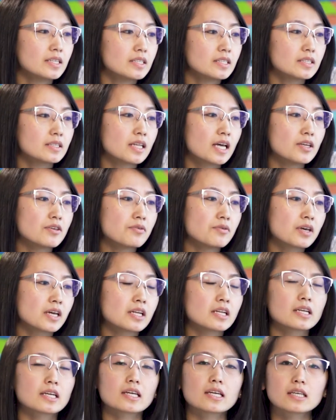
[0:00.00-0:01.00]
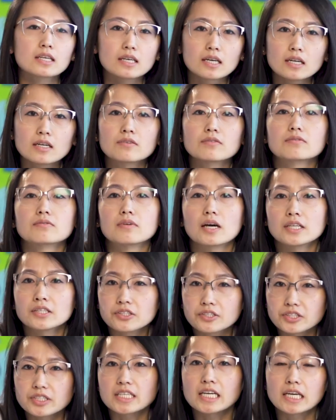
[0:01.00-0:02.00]
so that you can kind of
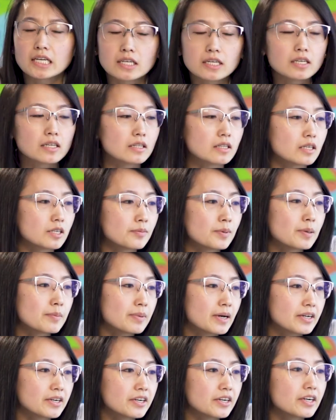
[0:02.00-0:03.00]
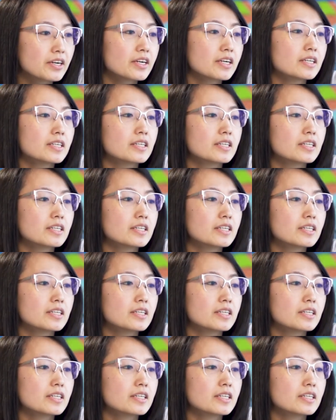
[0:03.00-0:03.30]
understand it a little bit better.